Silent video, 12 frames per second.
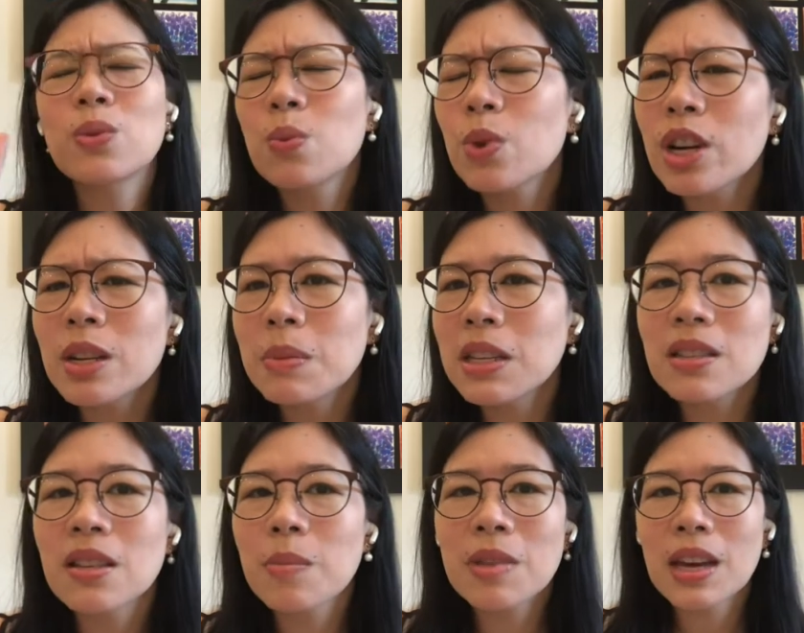word mean
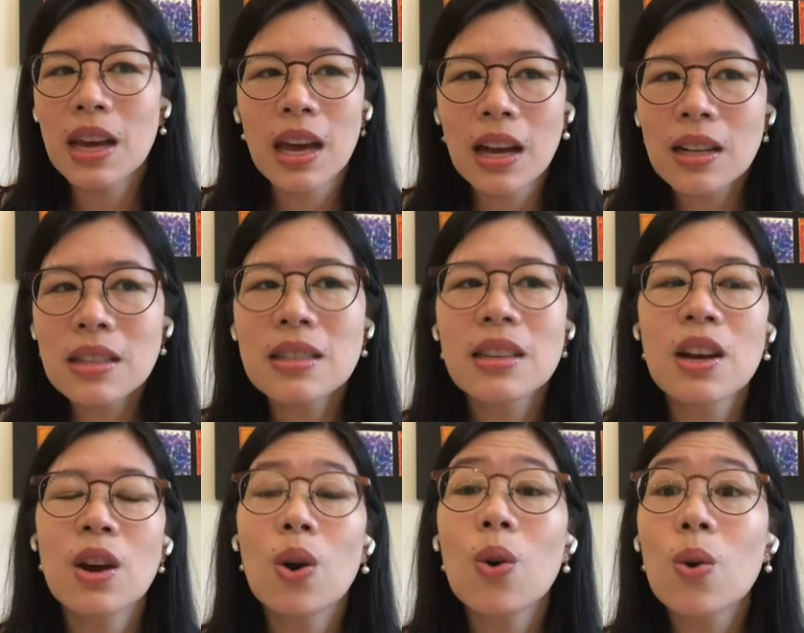something else?
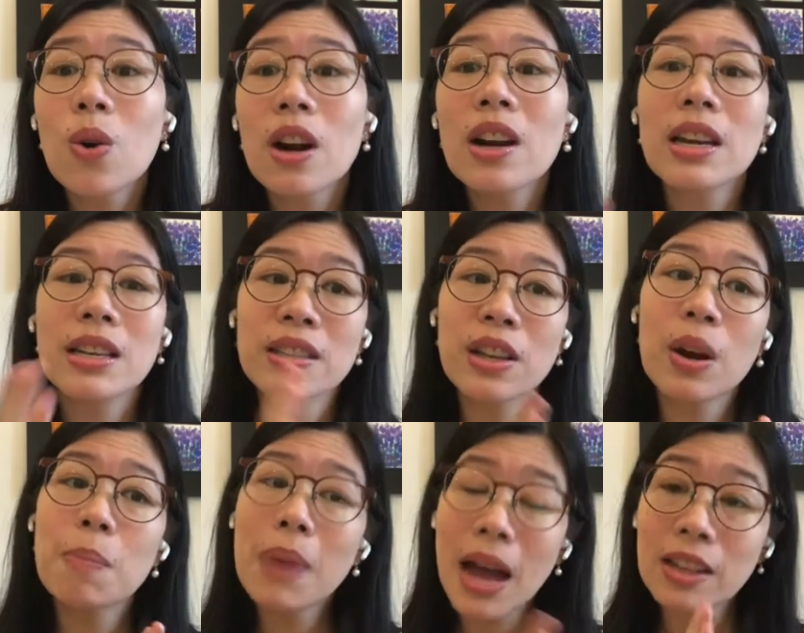Or is there a
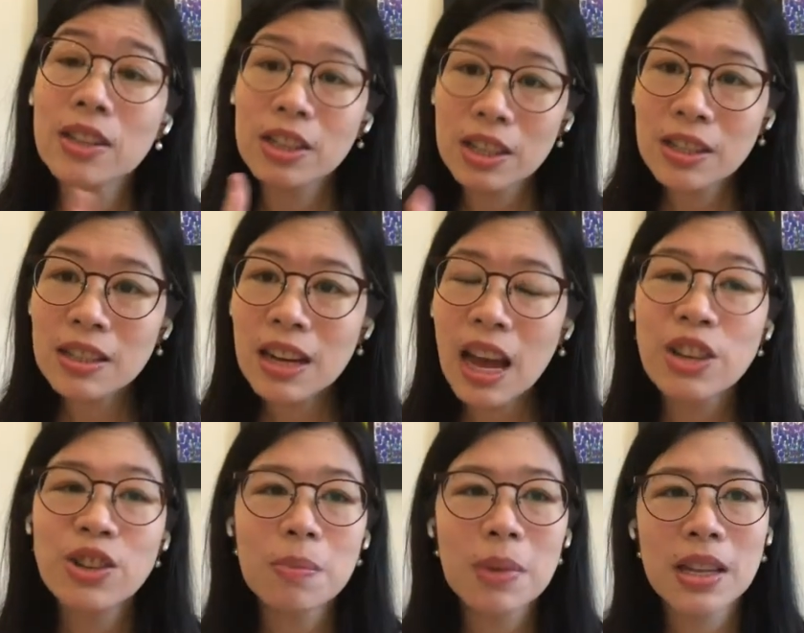pattern I
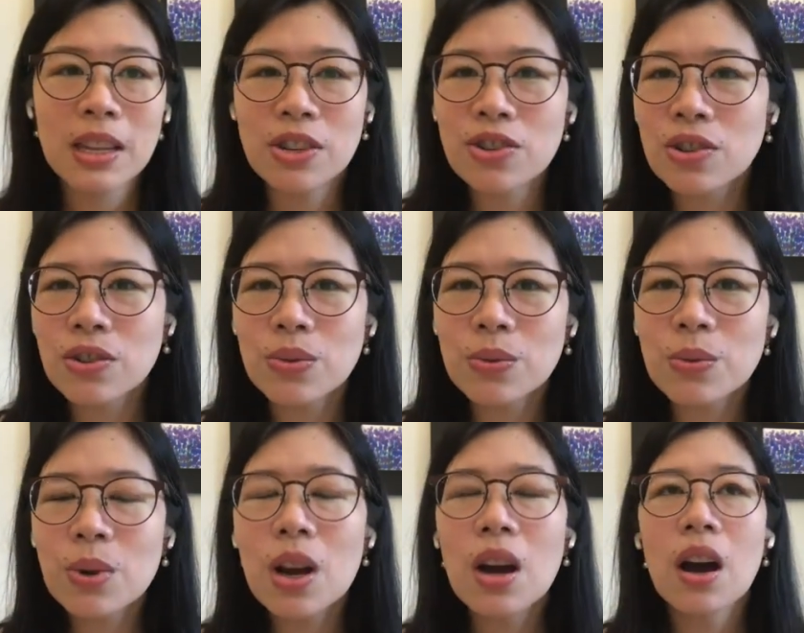should pay attention to?
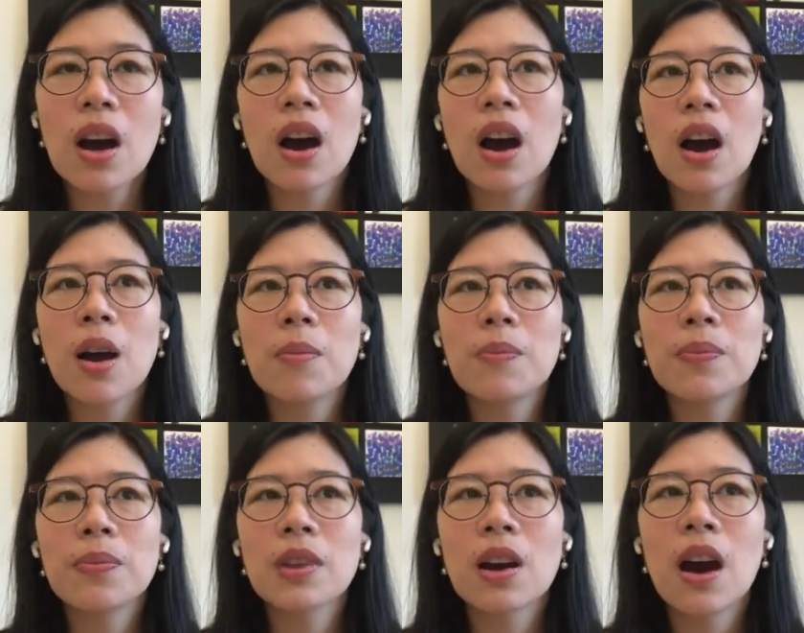
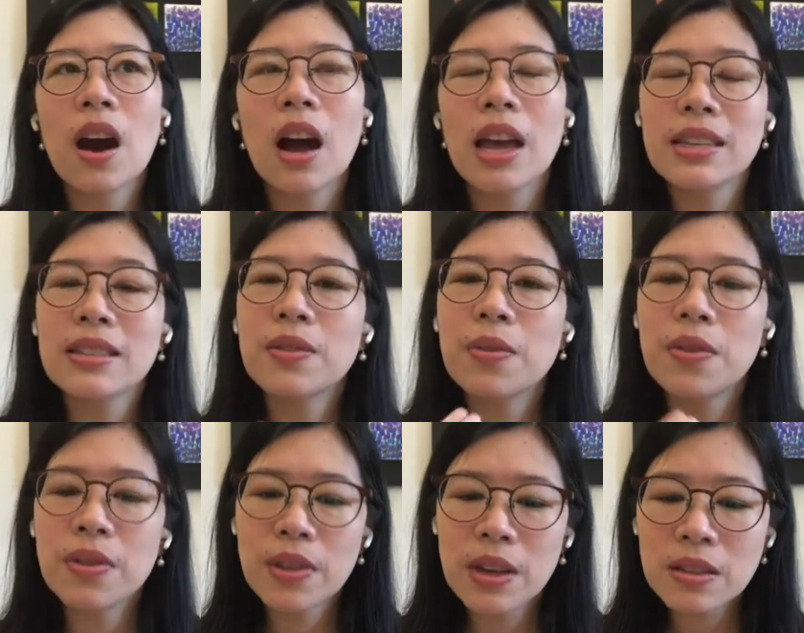Is
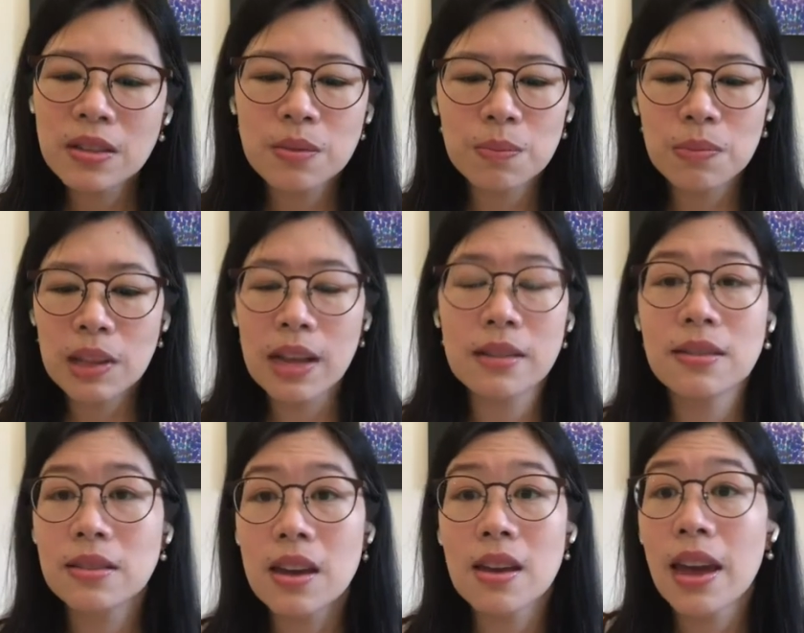this, let's
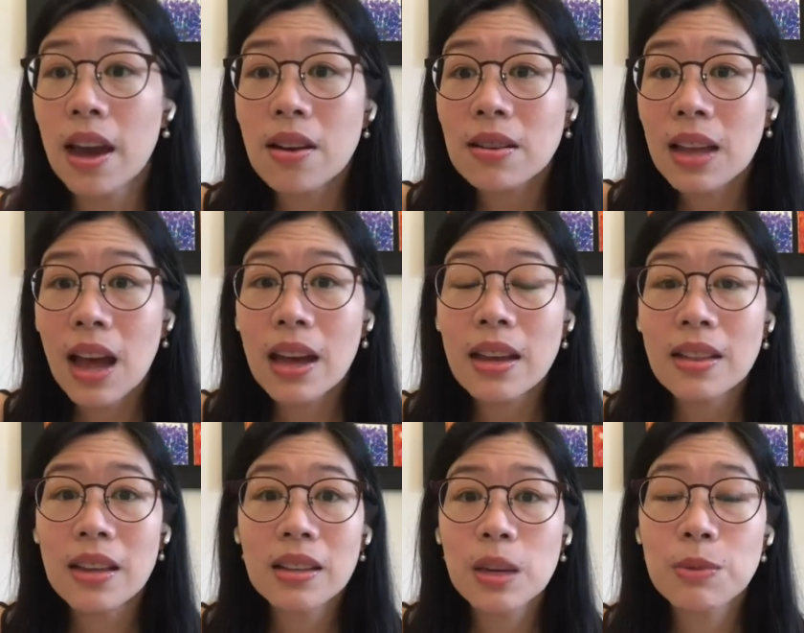say, hair tie
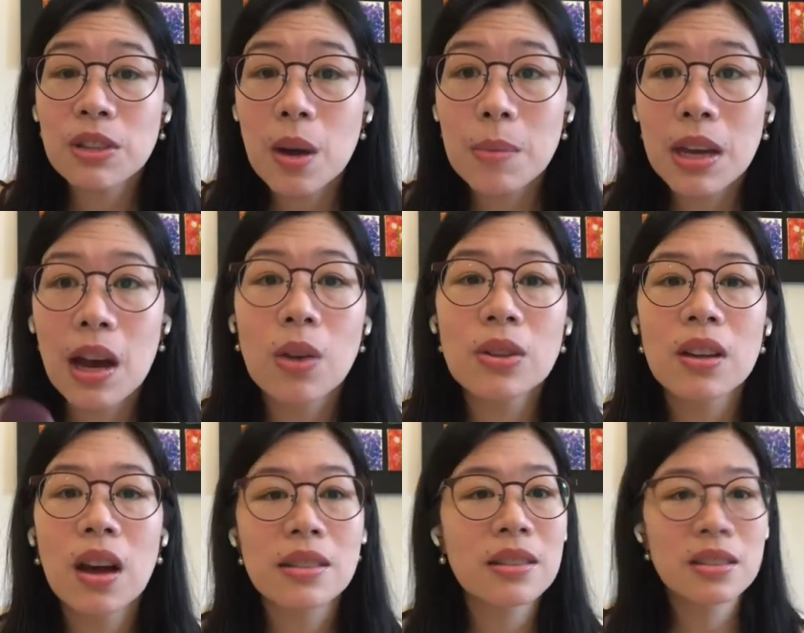that keeps coming out
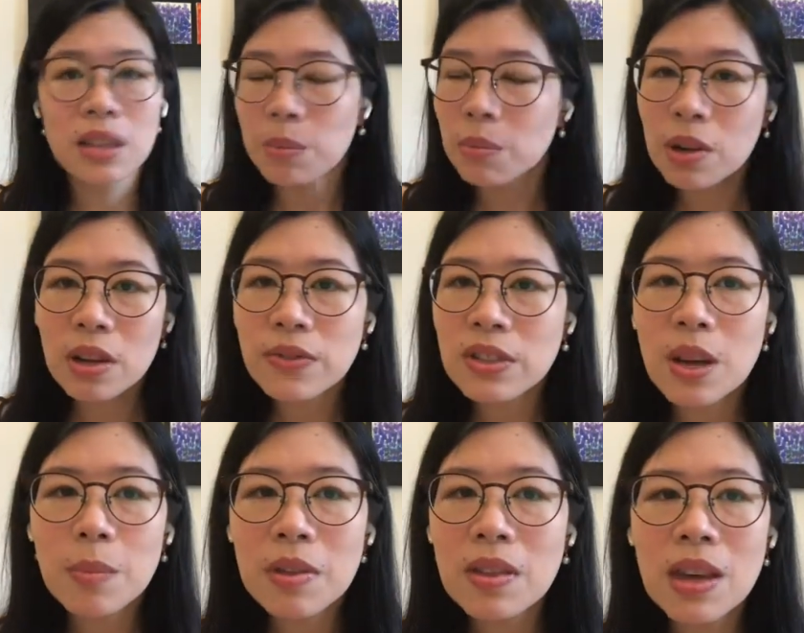a symbol of
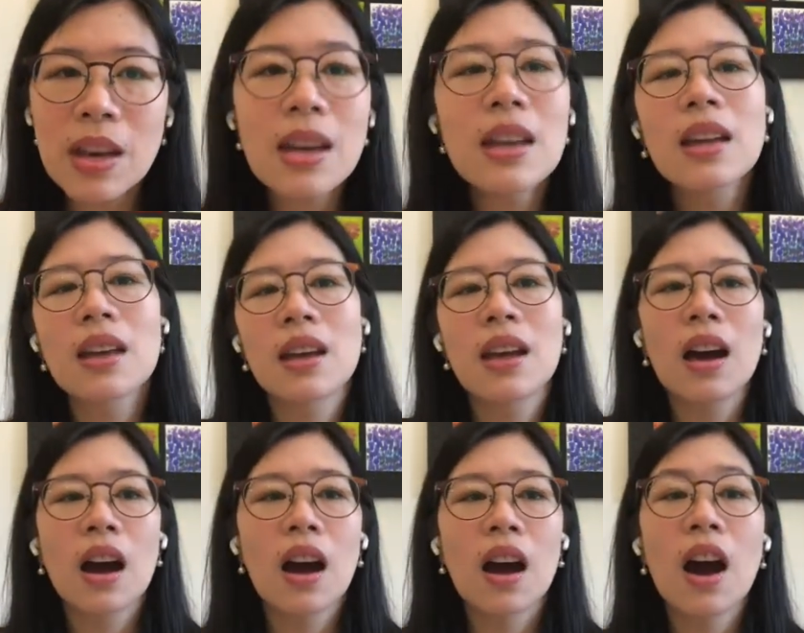something?
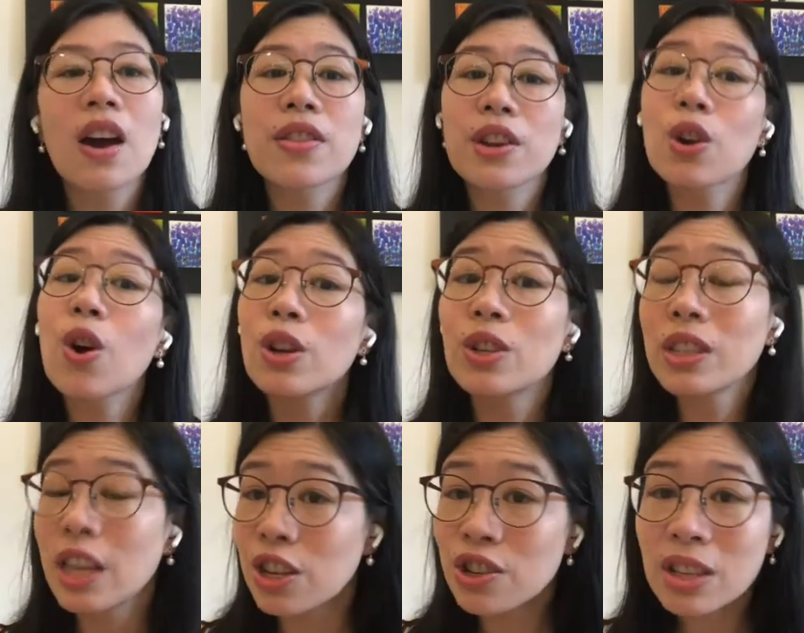Are there
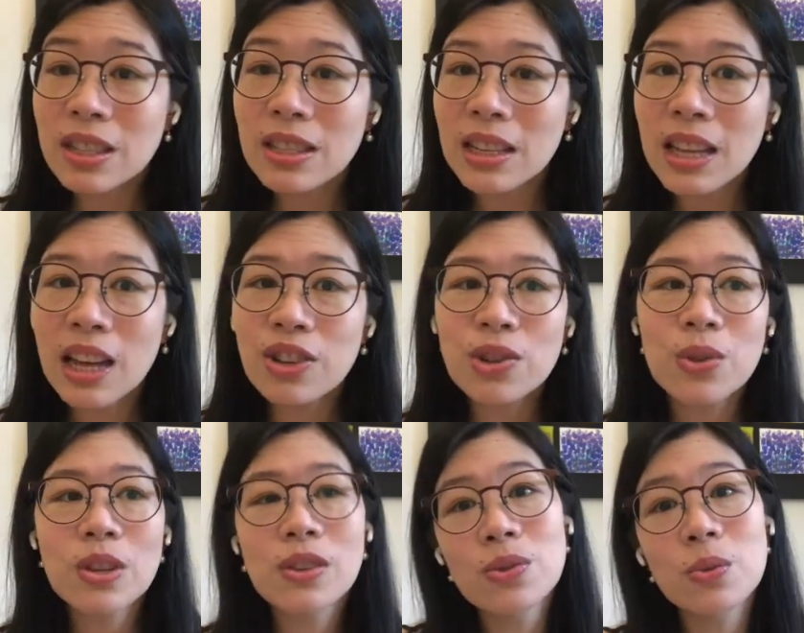connotations attached to
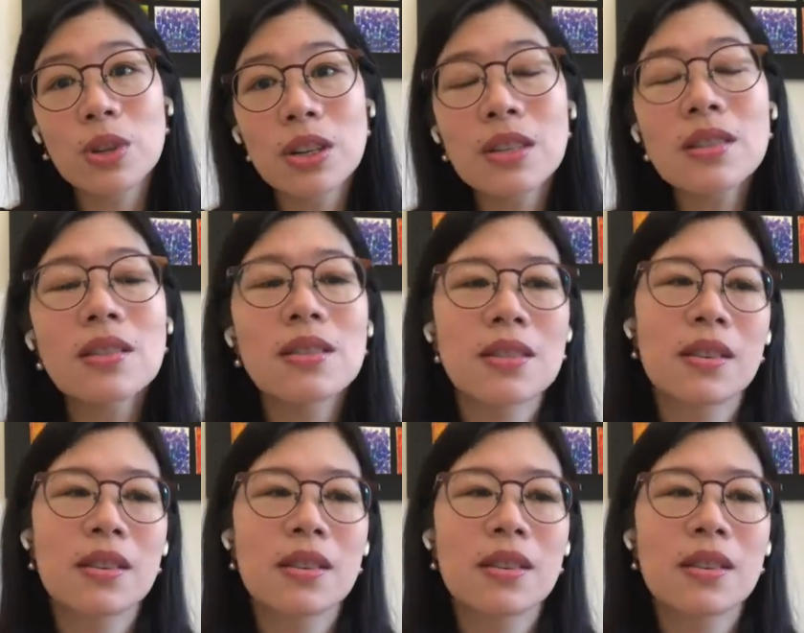these words?